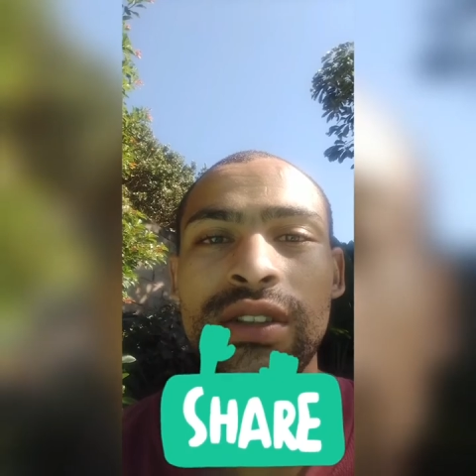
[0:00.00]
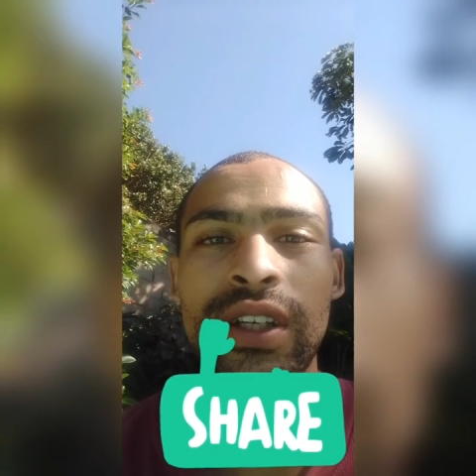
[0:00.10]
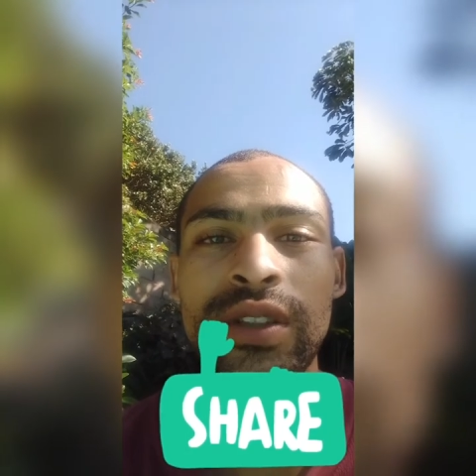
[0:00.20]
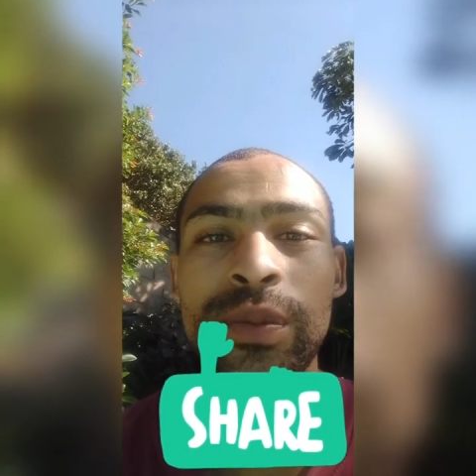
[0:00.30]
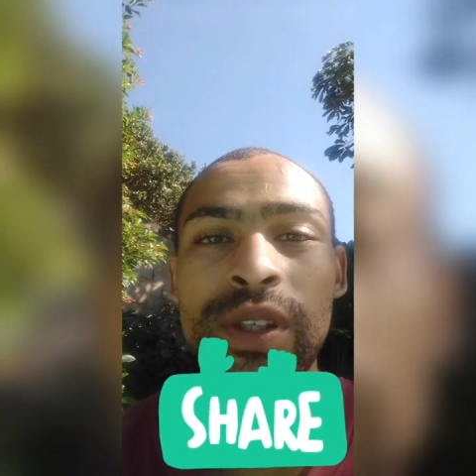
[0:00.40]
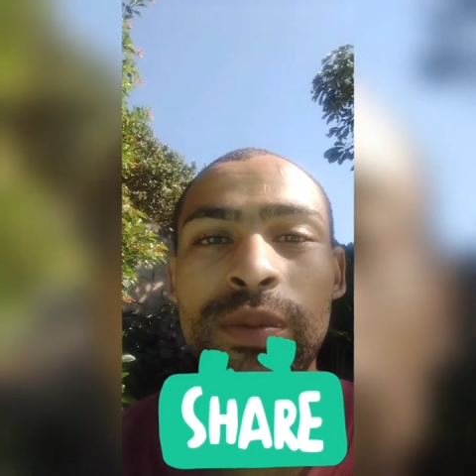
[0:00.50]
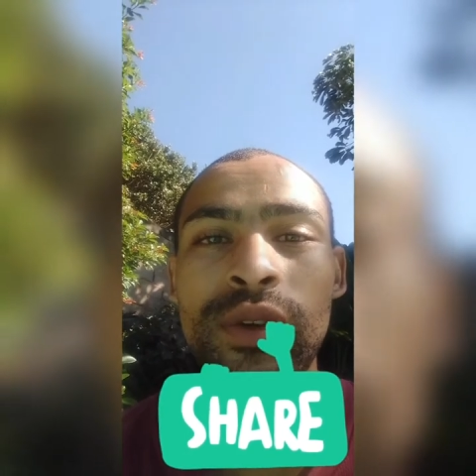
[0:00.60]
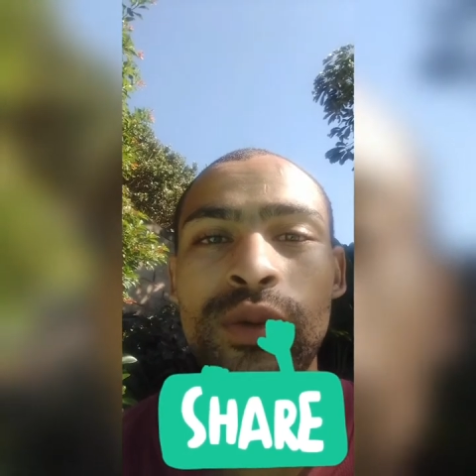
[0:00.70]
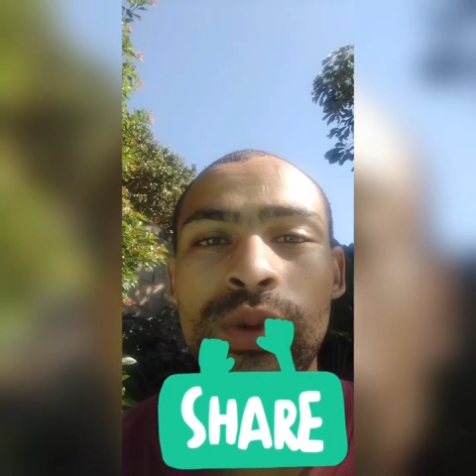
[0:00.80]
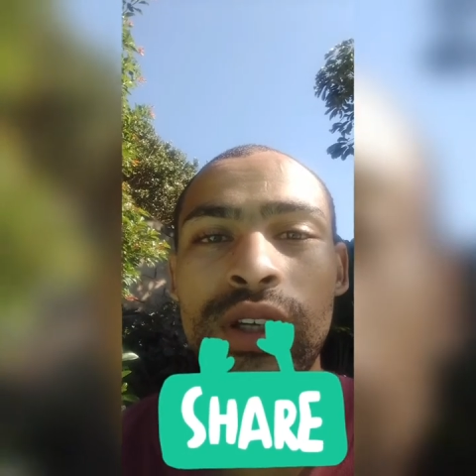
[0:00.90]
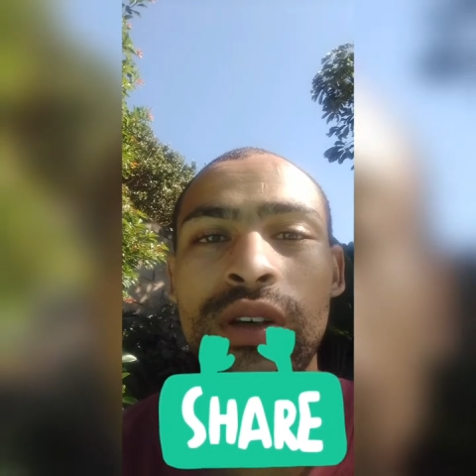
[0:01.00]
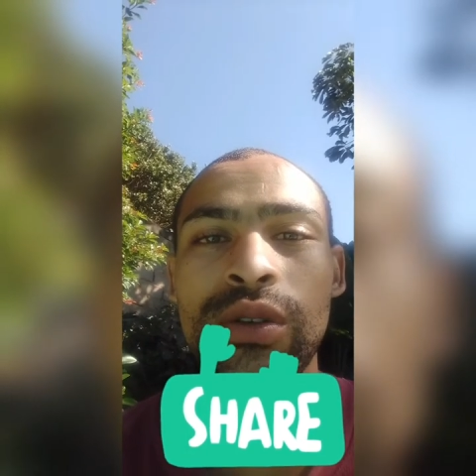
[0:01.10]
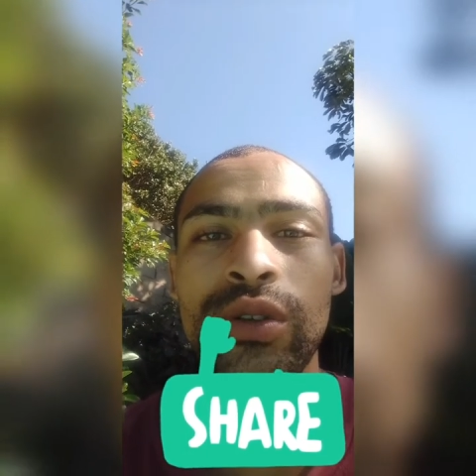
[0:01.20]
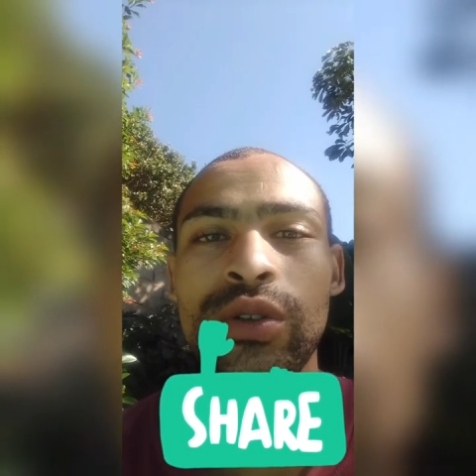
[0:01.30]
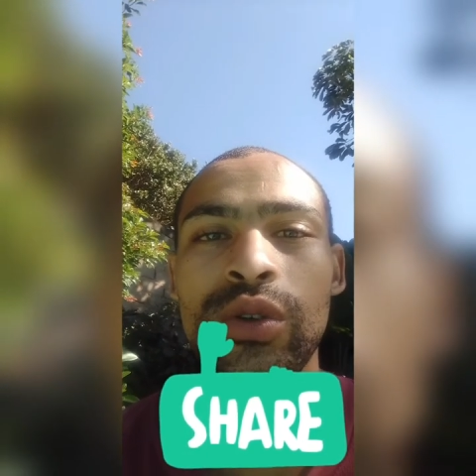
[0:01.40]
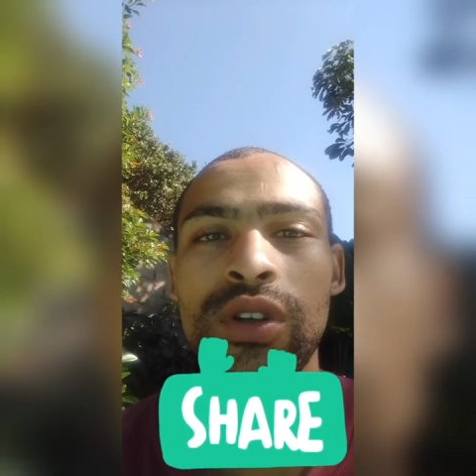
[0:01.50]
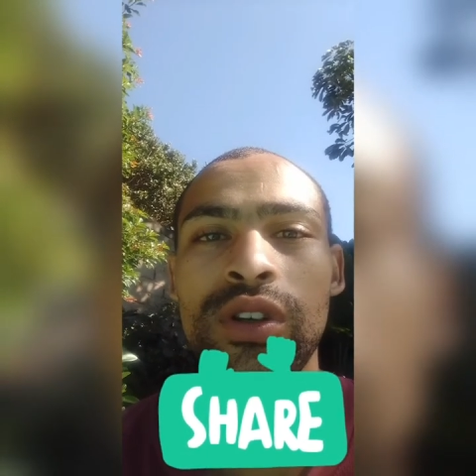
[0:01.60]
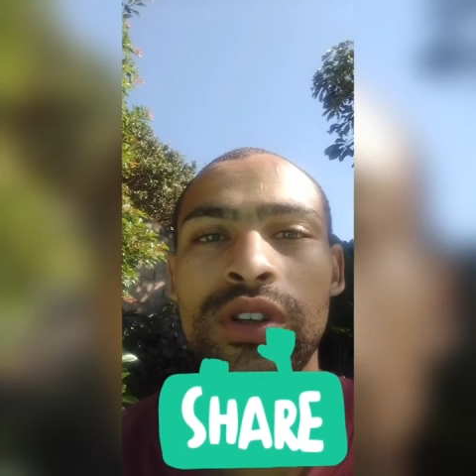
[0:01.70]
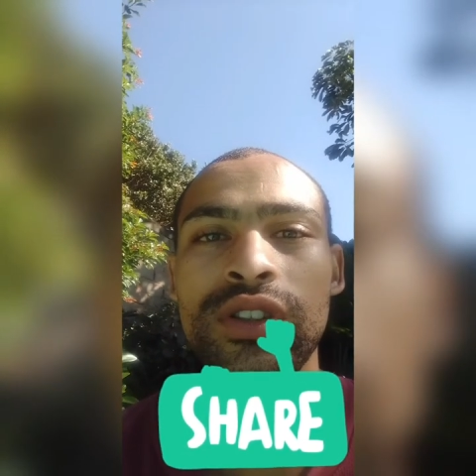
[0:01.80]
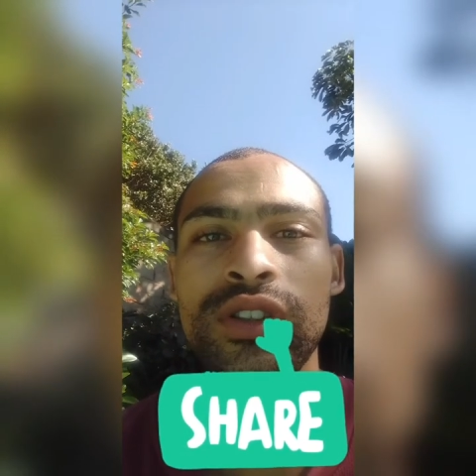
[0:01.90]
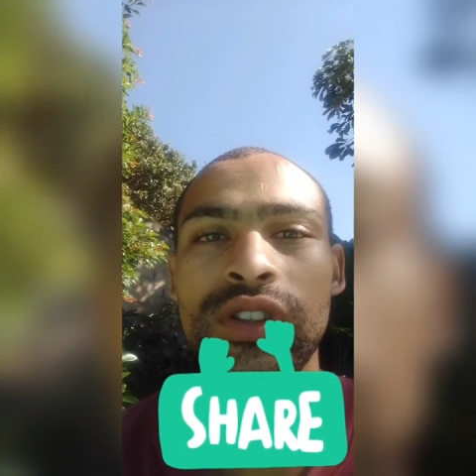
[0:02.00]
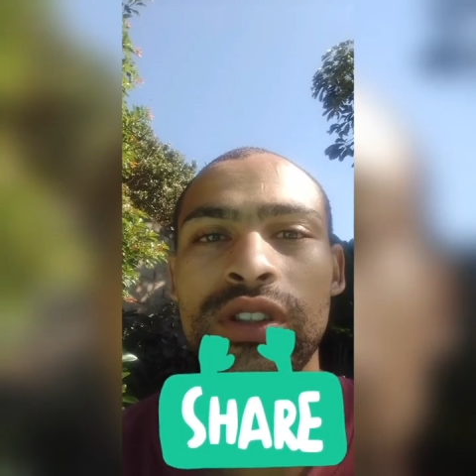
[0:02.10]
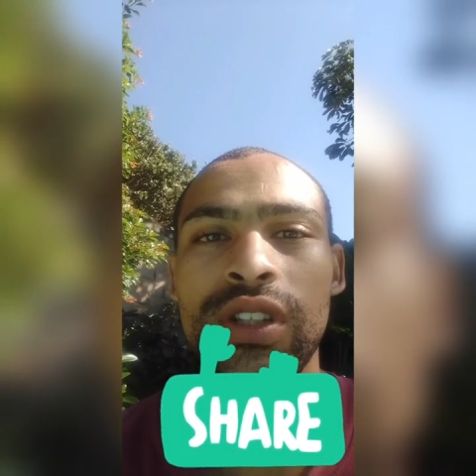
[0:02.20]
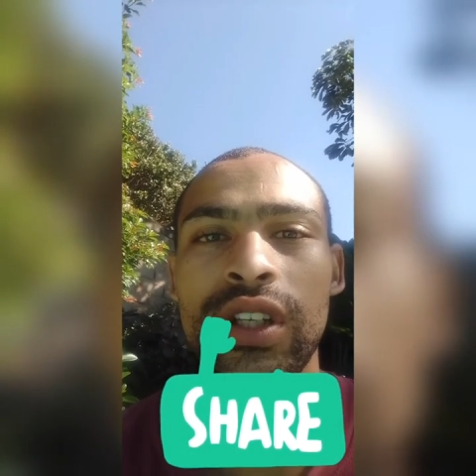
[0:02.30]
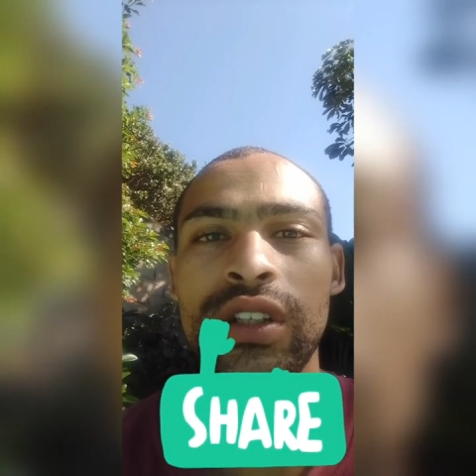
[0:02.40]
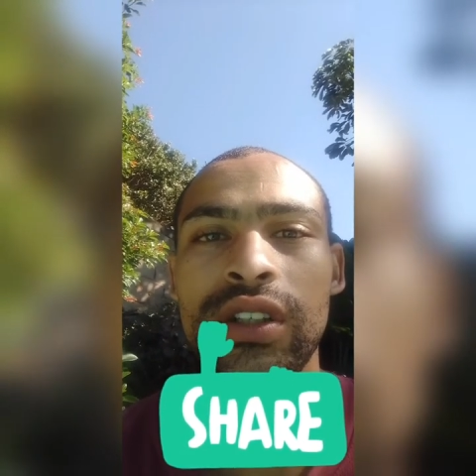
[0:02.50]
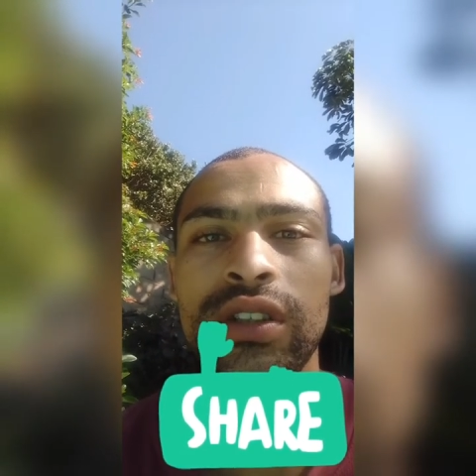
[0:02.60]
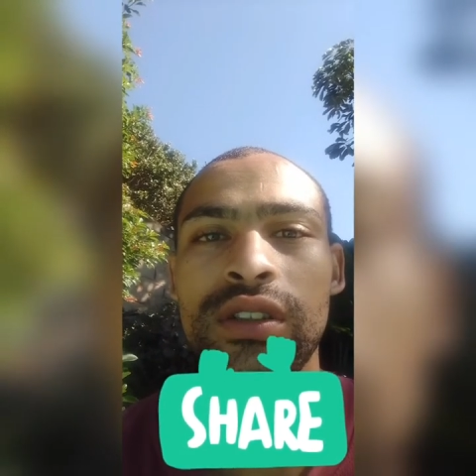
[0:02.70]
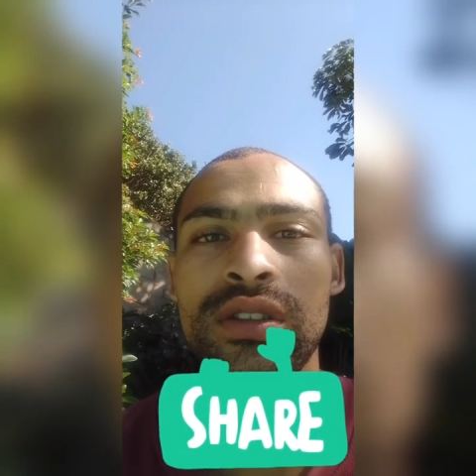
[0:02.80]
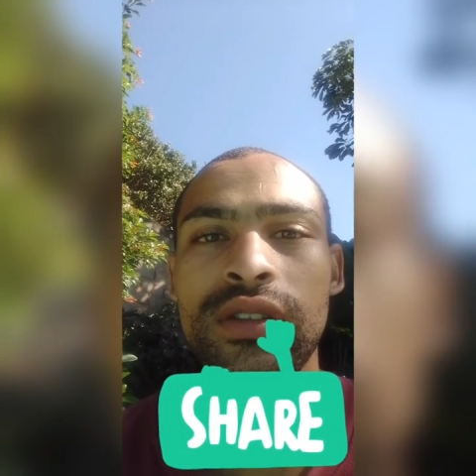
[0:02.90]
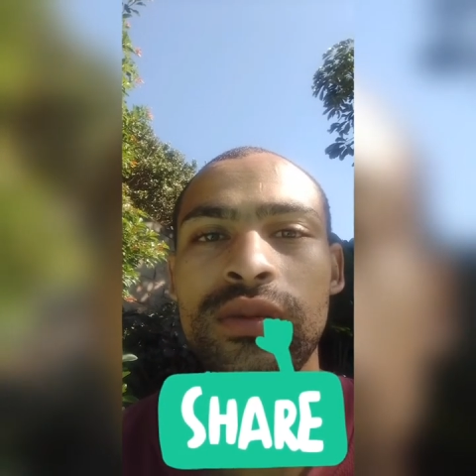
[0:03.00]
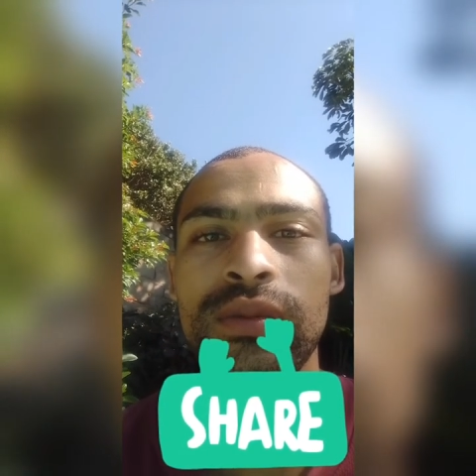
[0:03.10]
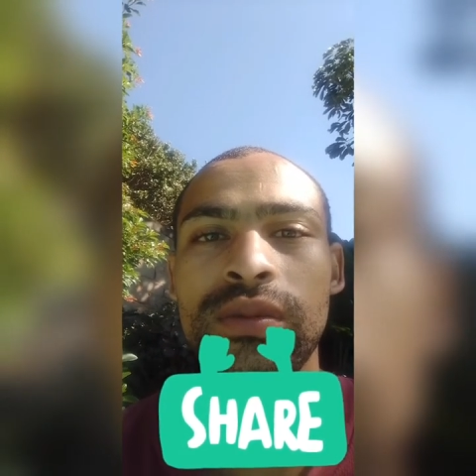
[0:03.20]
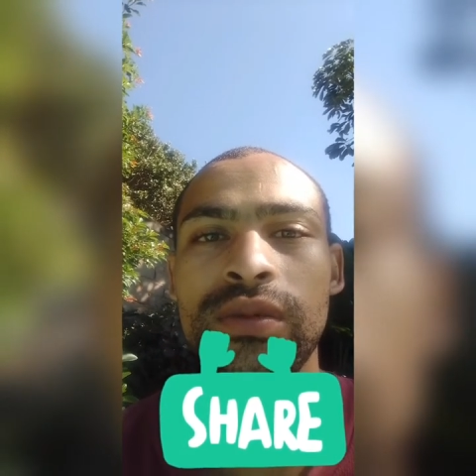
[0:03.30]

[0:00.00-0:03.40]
as people we go through a lot of shit like um,